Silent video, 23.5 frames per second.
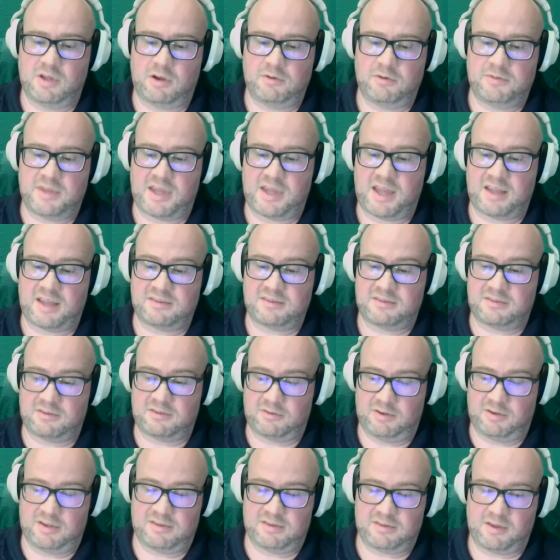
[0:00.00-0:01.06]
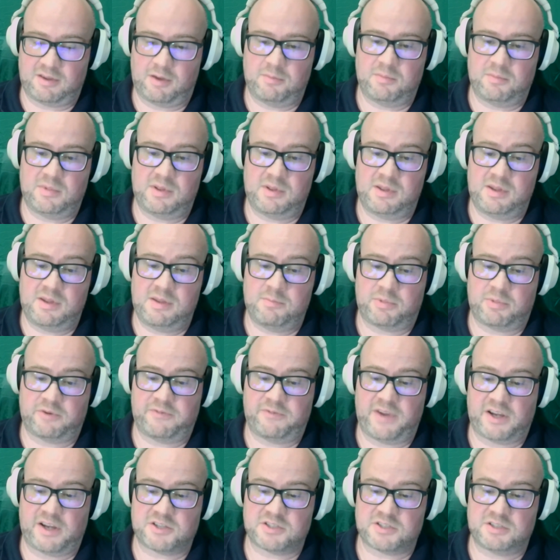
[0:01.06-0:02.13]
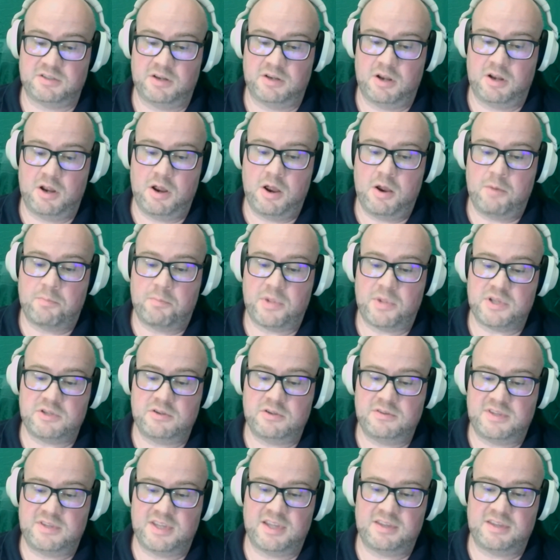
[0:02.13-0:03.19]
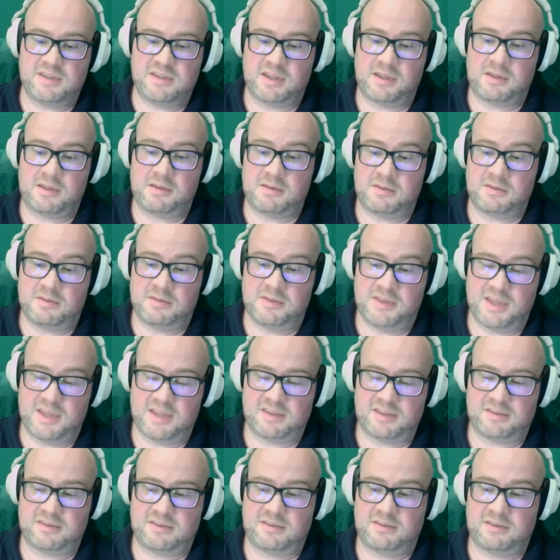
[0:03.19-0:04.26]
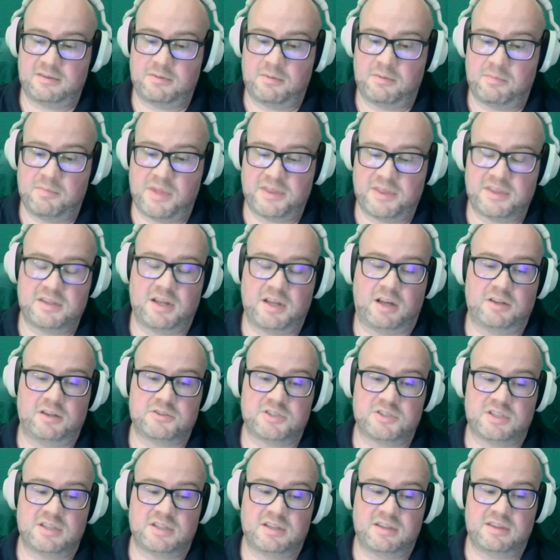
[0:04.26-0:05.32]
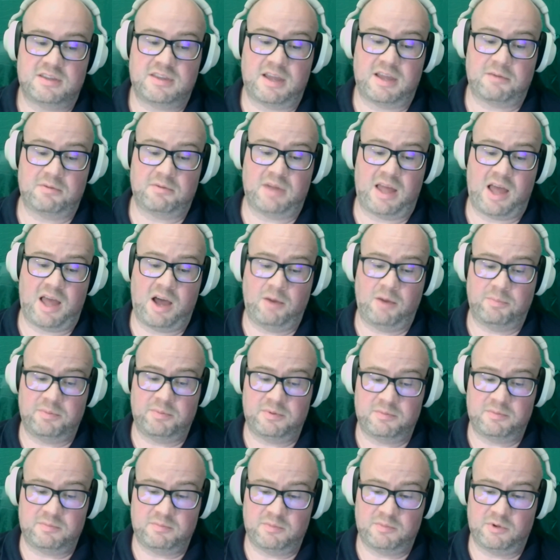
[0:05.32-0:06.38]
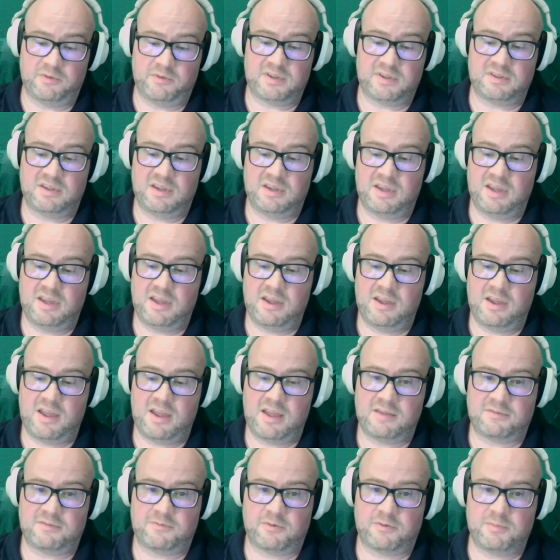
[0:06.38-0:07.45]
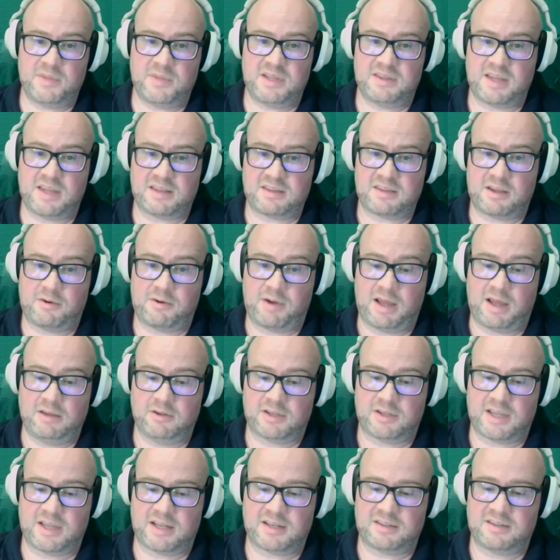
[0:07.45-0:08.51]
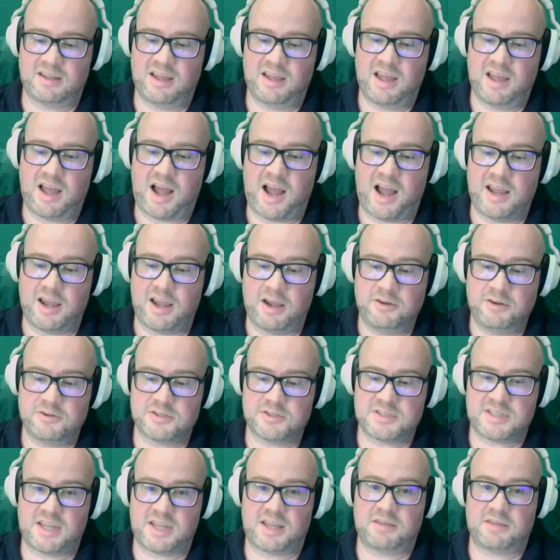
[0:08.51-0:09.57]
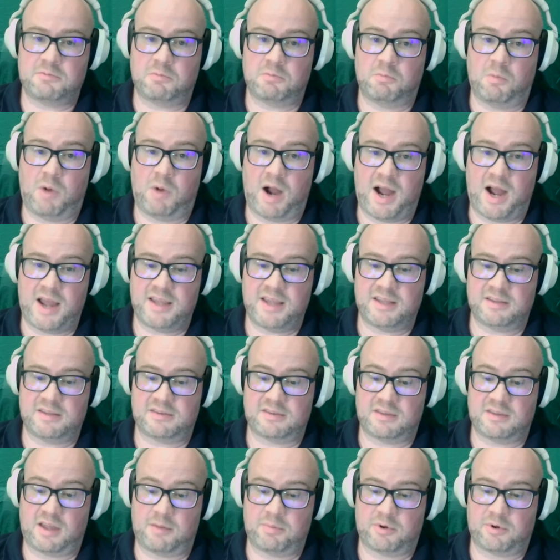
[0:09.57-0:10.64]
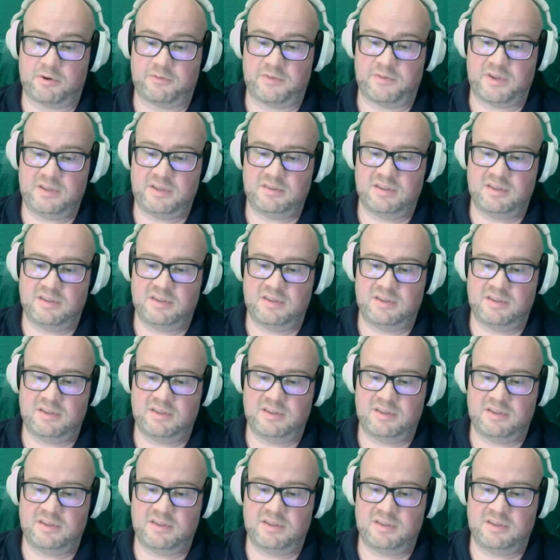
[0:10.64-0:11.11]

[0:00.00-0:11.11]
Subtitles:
that there is some imperfection, but you did this methodology that will help move it. And for me, that's how I look at it. I understand why it's not perfect.